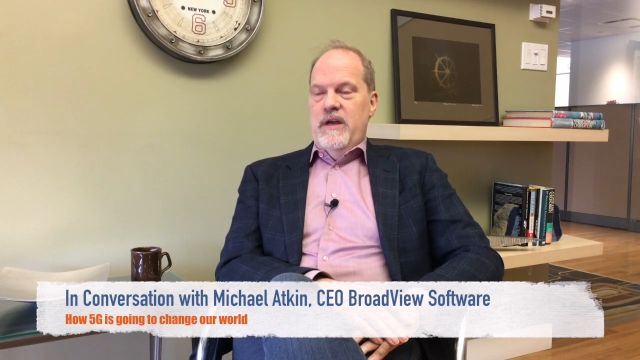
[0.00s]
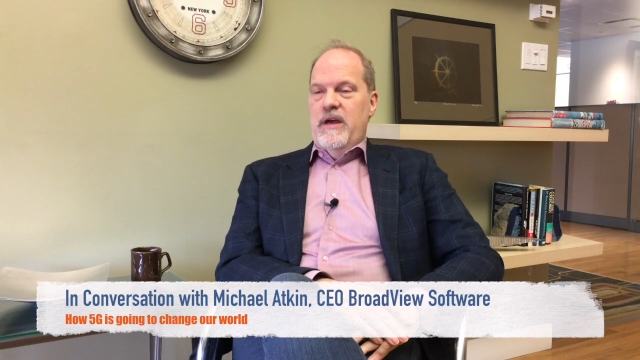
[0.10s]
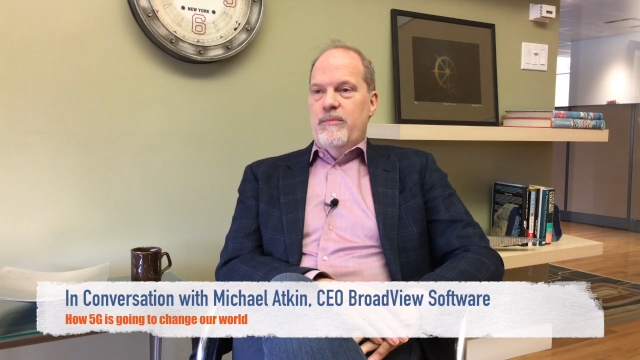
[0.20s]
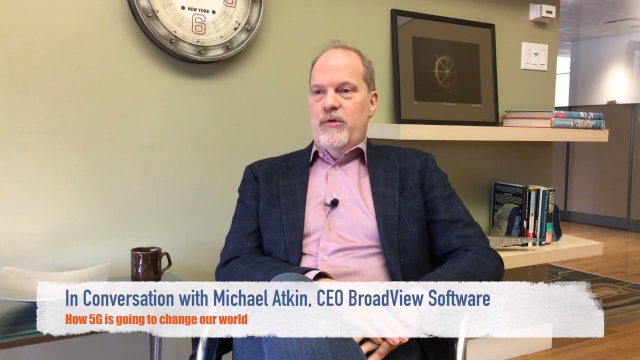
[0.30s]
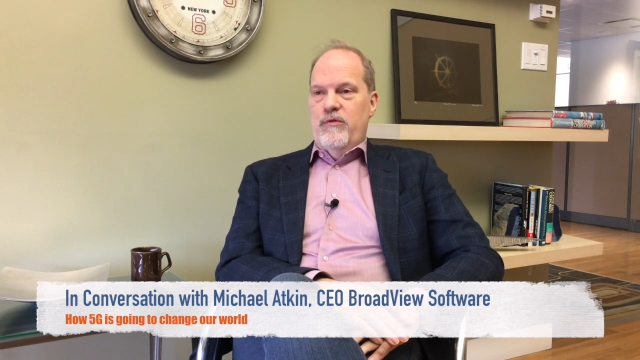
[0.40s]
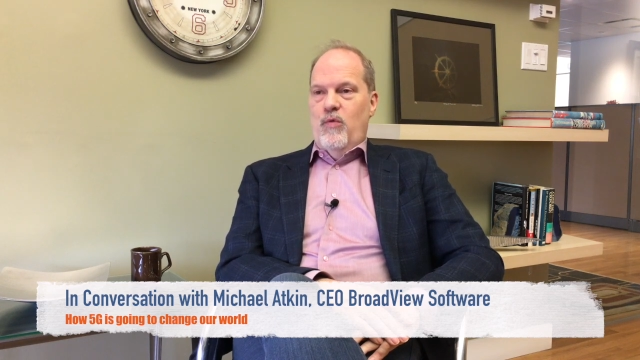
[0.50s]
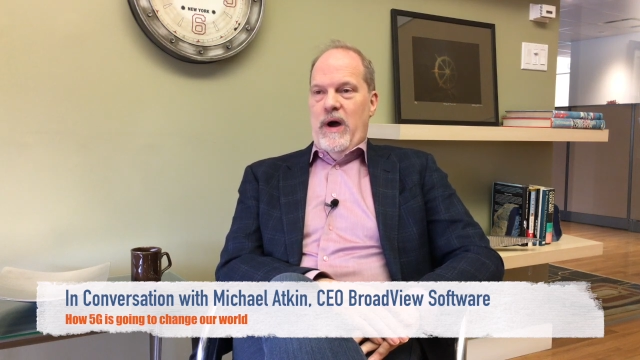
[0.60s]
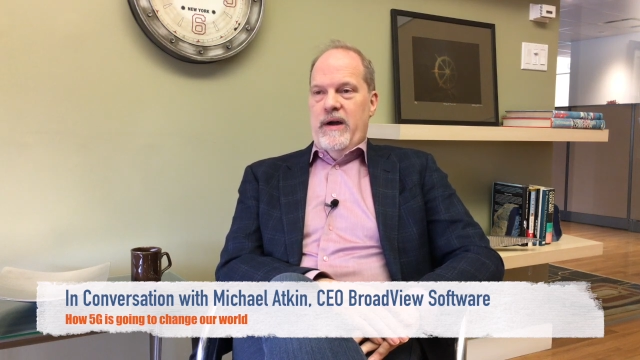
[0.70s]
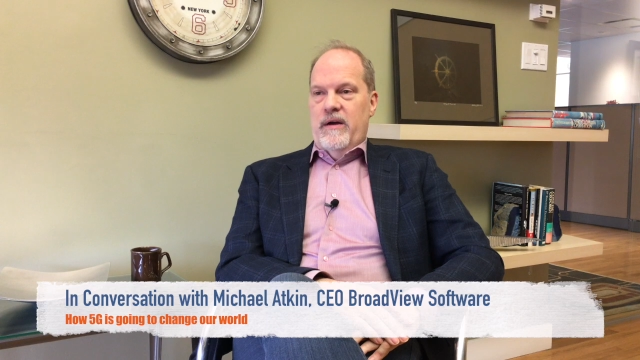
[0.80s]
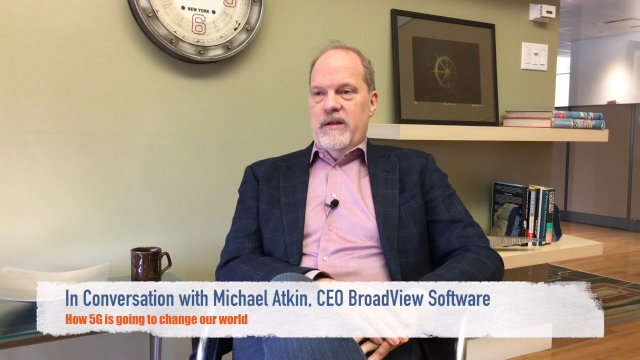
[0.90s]
improved
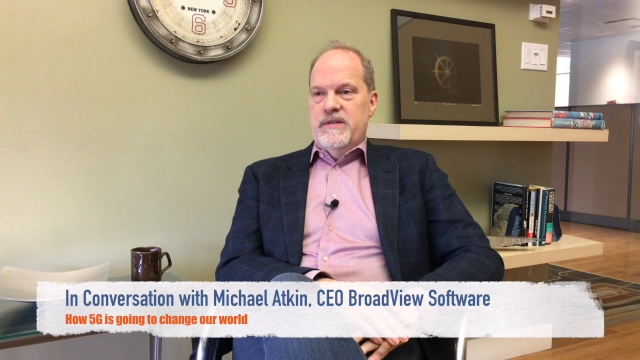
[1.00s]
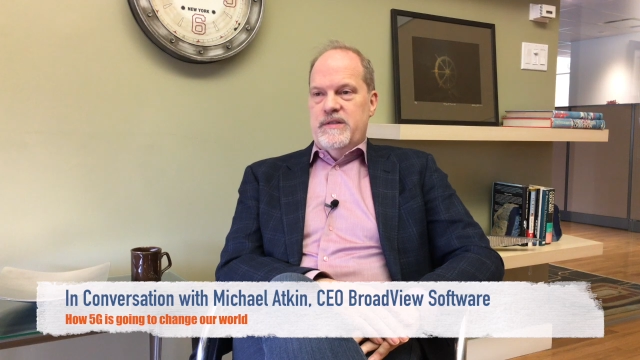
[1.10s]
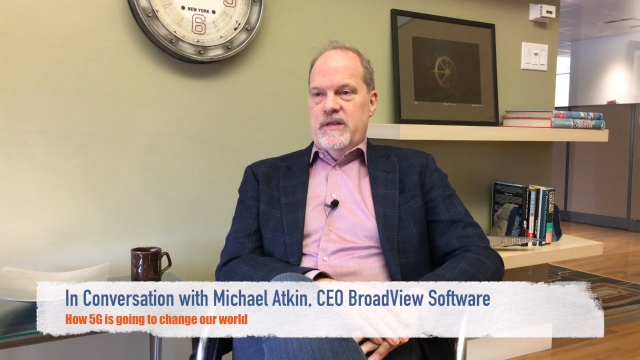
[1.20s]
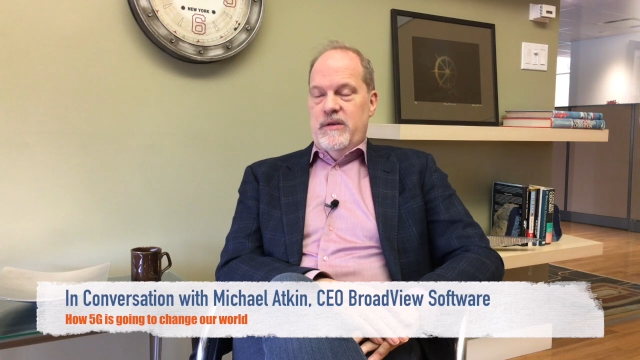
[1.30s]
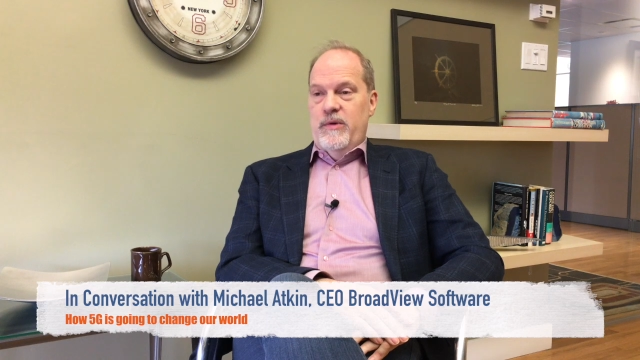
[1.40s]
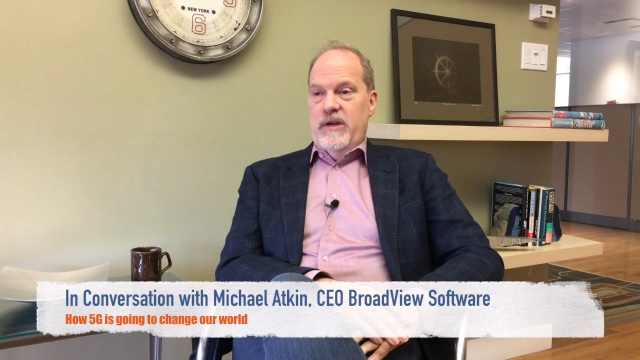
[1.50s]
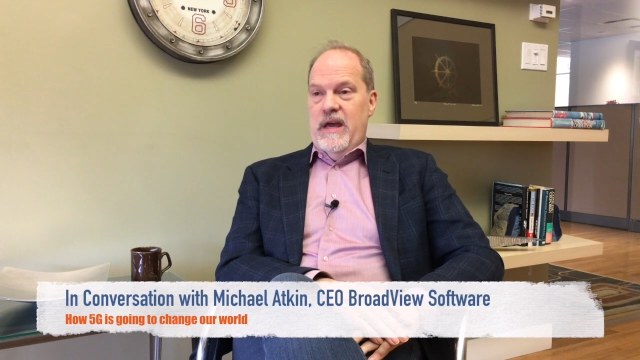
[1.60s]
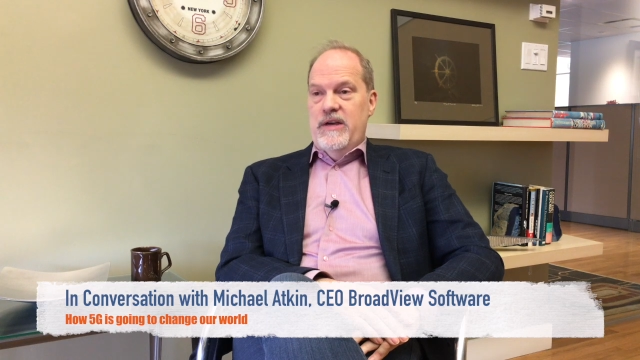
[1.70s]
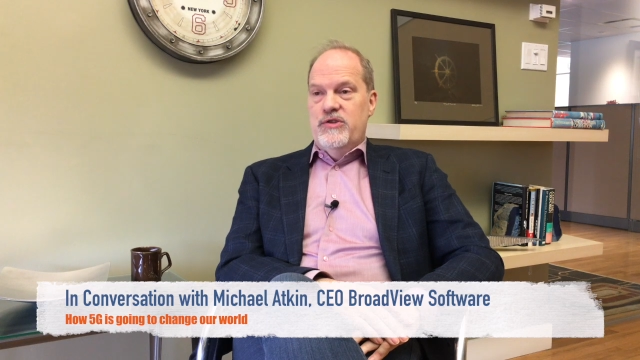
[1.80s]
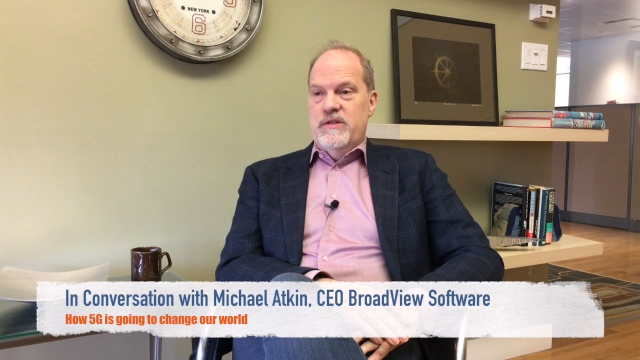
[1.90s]
wireless
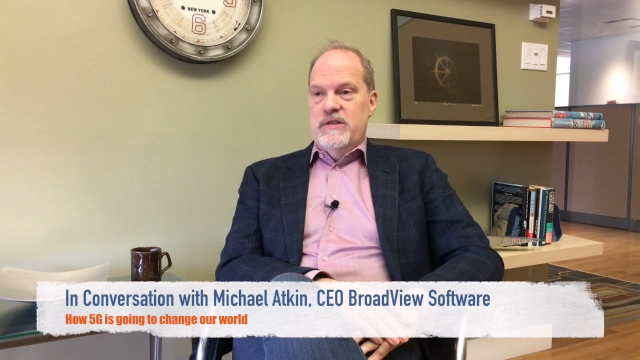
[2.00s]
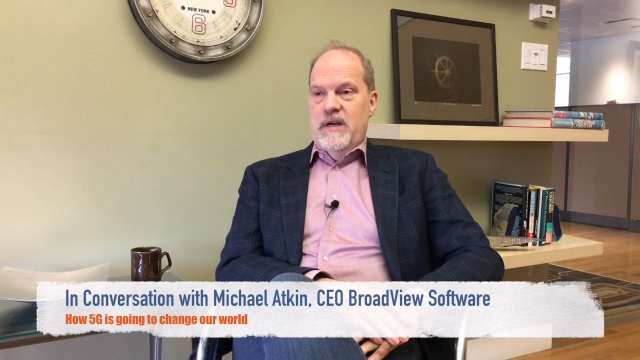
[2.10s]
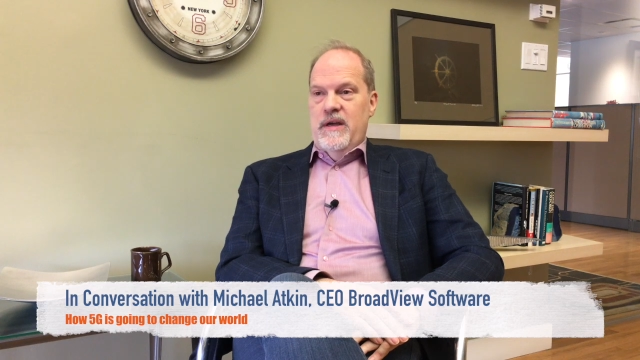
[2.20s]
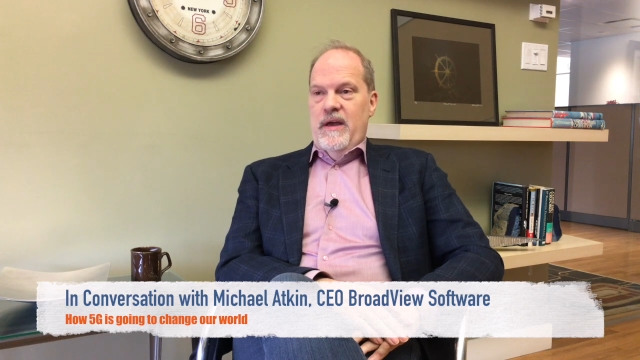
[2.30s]
communications,